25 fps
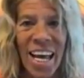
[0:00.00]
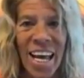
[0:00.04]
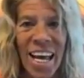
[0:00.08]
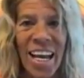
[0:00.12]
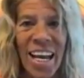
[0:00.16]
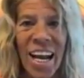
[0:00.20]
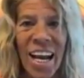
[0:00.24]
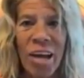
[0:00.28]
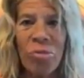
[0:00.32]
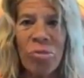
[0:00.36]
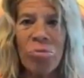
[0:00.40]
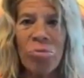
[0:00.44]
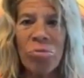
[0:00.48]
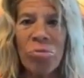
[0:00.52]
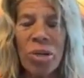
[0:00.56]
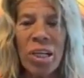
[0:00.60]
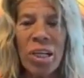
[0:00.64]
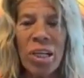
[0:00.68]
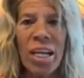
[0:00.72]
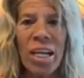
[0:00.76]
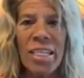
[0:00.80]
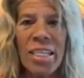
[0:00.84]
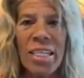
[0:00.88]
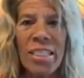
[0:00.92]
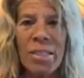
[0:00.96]
And I
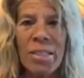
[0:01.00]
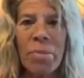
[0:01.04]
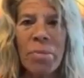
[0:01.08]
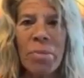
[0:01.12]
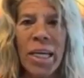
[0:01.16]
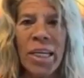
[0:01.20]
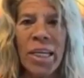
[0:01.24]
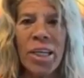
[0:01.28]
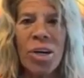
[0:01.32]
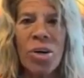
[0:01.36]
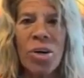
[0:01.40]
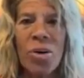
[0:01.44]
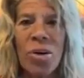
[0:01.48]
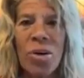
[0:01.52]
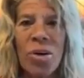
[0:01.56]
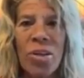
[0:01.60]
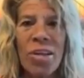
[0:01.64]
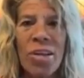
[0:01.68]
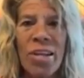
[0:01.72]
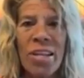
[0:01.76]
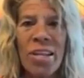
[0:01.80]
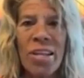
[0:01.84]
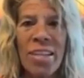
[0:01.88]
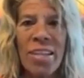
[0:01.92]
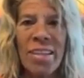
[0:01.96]
realized, I'm like,
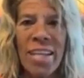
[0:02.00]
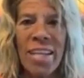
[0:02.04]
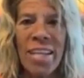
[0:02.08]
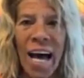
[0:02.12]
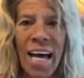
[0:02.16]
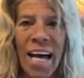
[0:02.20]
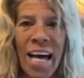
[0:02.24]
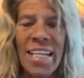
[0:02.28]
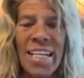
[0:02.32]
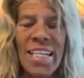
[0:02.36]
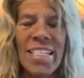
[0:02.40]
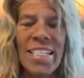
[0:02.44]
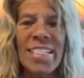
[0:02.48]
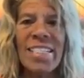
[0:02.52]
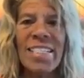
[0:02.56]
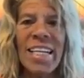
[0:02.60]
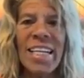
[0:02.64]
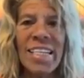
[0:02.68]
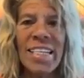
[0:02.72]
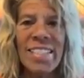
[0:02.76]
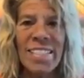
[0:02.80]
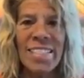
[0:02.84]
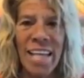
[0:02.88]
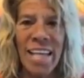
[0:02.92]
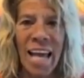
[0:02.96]
that is an
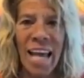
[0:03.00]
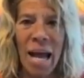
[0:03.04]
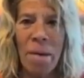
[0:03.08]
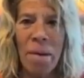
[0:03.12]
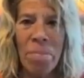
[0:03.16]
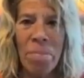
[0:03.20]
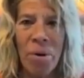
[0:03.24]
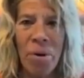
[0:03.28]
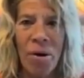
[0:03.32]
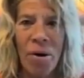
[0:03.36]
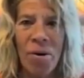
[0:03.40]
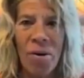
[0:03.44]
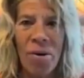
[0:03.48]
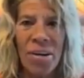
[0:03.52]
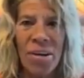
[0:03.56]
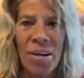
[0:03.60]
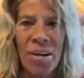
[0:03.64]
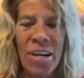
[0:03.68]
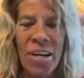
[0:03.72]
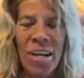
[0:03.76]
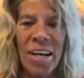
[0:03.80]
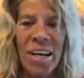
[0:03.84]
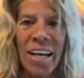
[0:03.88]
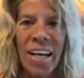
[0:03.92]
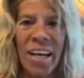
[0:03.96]
example
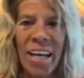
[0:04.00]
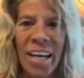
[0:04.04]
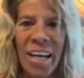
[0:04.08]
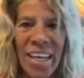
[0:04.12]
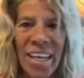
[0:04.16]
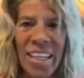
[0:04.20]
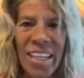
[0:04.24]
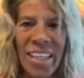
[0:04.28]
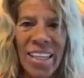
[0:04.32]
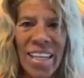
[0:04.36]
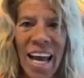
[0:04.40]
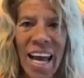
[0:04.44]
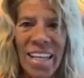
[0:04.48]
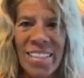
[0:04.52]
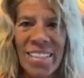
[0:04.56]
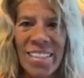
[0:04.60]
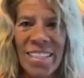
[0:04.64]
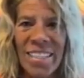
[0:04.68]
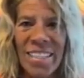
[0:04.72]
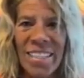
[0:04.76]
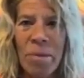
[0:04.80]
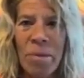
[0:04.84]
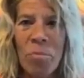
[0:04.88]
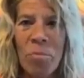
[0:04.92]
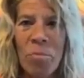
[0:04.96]
in that
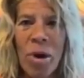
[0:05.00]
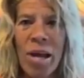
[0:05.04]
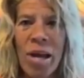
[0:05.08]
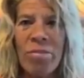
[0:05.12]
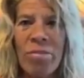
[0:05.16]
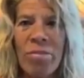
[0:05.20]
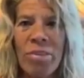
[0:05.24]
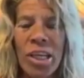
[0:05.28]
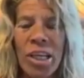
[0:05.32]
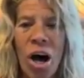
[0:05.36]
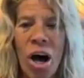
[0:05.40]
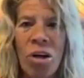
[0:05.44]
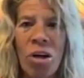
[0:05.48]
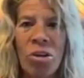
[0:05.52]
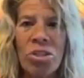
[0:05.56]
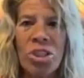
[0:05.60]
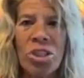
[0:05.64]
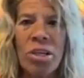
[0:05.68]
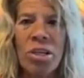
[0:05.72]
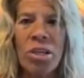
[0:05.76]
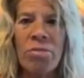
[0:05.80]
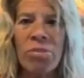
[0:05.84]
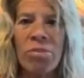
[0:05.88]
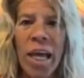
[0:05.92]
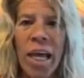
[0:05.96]
same way of
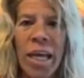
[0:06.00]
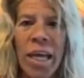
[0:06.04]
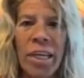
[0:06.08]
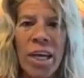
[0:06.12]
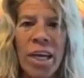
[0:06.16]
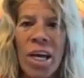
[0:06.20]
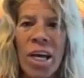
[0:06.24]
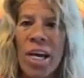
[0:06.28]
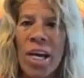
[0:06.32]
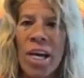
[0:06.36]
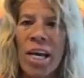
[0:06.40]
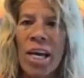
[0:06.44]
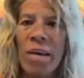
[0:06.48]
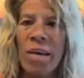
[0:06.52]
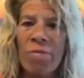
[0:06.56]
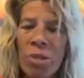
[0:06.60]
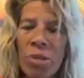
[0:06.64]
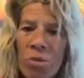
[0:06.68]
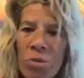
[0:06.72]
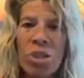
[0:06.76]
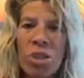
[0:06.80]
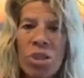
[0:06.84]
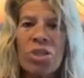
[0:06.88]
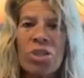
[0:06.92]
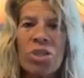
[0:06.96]
ecology of like, if
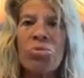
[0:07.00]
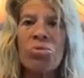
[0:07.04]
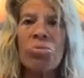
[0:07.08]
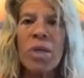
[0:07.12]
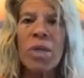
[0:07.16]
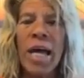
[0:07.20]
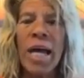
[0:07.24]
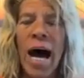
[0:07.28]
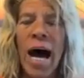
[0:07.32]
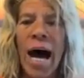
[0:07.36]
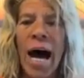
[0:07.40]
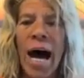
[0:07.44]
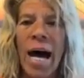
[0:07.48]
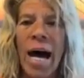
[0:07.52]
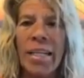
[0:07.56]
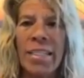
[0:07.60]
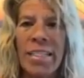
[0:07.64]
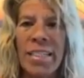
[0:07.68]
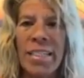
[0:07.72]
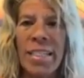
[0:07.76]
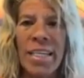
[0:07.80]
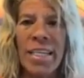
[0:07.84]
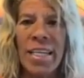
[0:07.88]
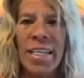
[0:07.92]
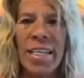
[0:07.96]
you just
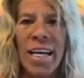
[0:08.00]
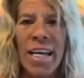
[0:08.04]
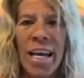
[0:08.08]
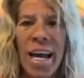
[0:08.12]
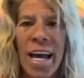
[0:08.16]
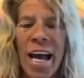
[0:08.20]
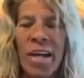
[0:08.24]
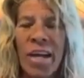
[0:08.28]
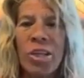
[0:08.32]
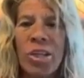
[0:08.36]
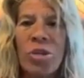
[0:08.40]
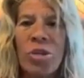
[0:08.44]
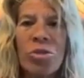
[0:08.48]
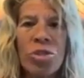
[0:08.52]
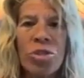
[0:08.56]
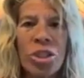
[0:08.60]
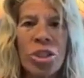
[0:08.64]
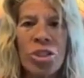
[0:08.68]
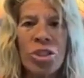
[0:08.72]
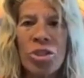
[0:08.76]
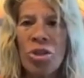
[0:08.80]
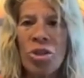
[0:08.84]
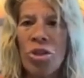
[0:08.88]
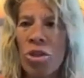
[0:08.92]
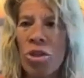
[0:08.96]
react and you
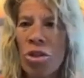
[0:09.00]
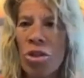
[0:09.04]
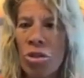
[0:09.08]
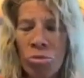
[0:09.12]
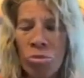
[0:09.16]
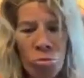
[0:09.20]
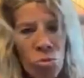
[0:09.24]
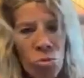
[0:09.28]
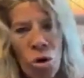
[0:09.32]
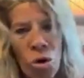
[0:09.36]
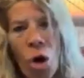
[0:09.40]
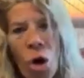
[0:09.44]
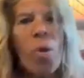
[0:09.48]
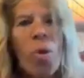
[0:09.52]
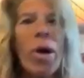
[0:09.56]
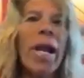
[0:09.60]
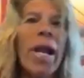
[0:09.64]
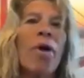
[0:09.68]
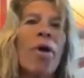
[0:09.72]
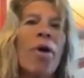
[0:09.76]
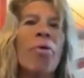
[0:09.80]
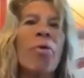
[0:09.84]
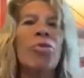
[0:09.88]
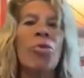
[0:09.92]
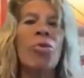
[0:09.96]
just throw it
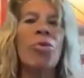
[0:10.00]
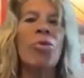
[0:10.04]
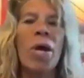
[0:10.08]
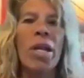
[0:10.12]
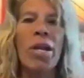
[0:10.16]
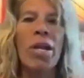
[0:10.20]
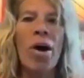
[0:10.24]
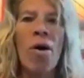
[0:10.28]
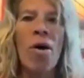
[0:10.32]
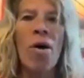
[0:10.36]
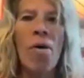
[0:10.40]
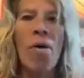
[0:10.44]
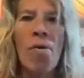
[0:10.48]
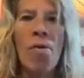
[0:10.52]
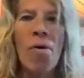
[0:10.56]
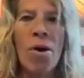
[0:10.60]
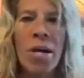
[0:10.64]
out the window,